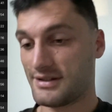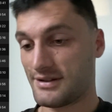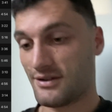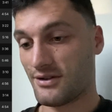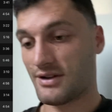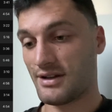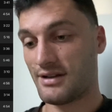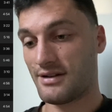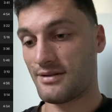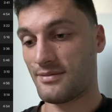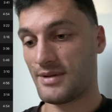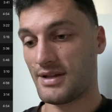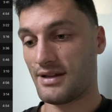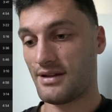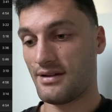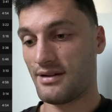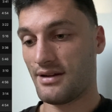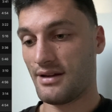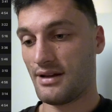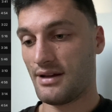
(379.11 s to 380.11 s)
looking to
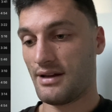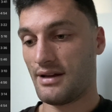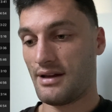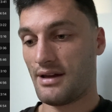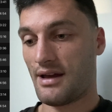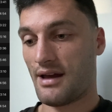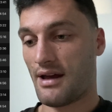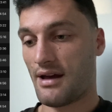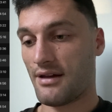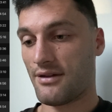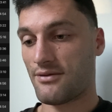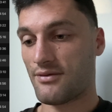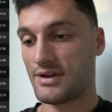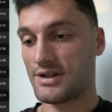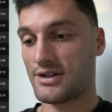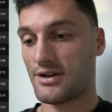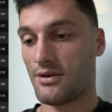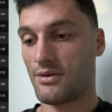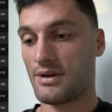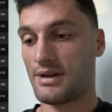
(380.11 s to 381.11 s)
be
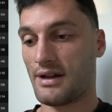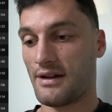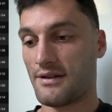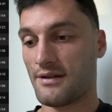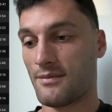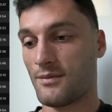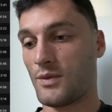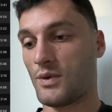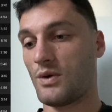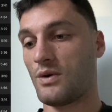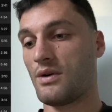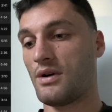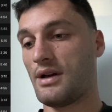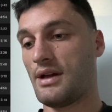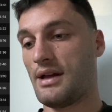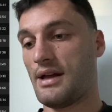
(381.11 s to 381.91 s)
threshold and nothing more.